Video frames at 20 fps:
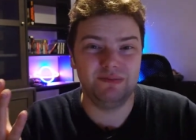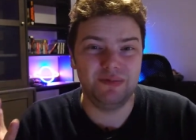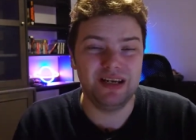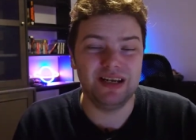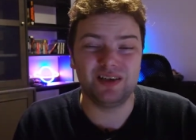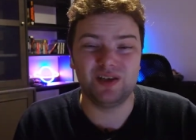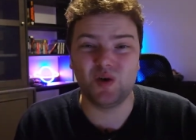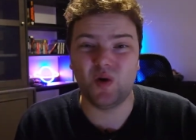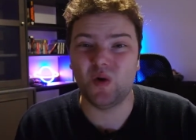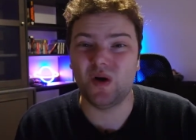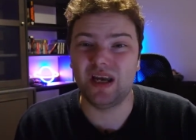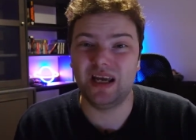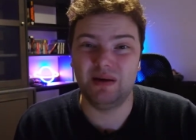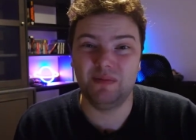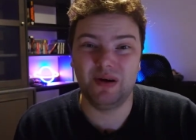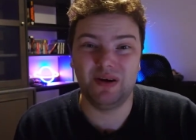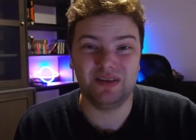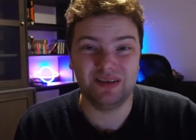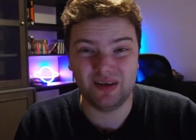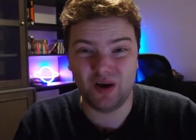We are talking
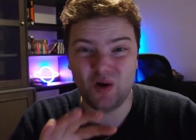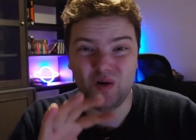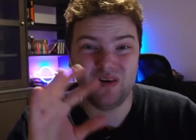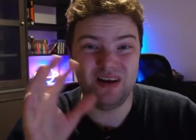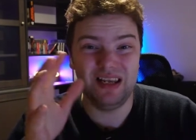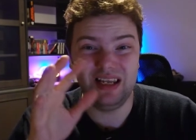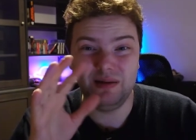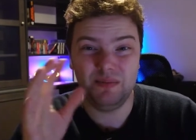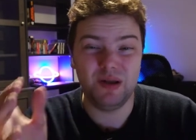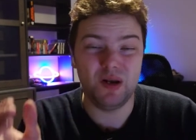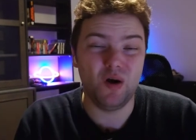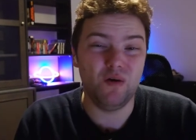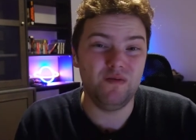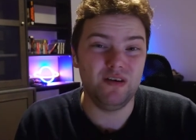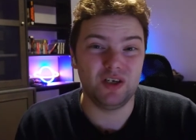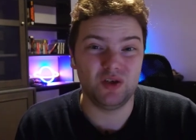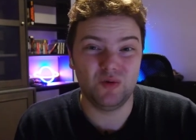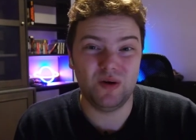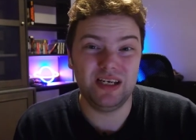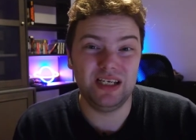about a little bit
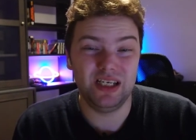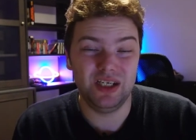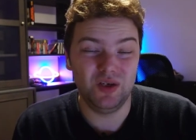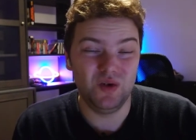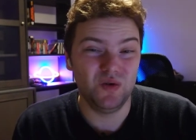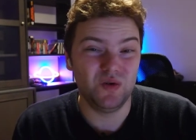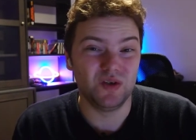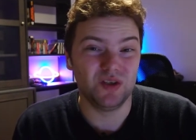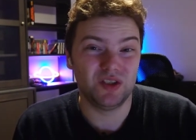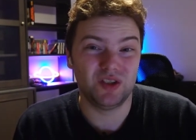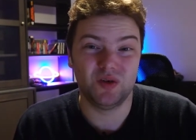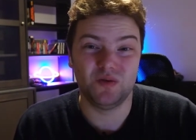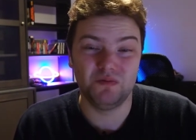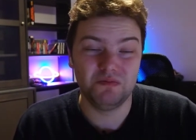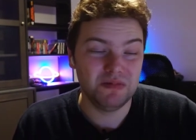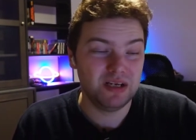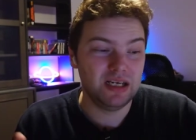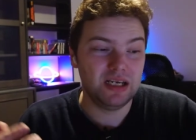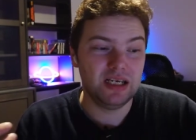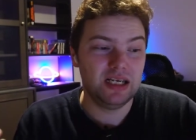over twenty euros,
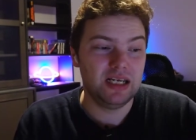so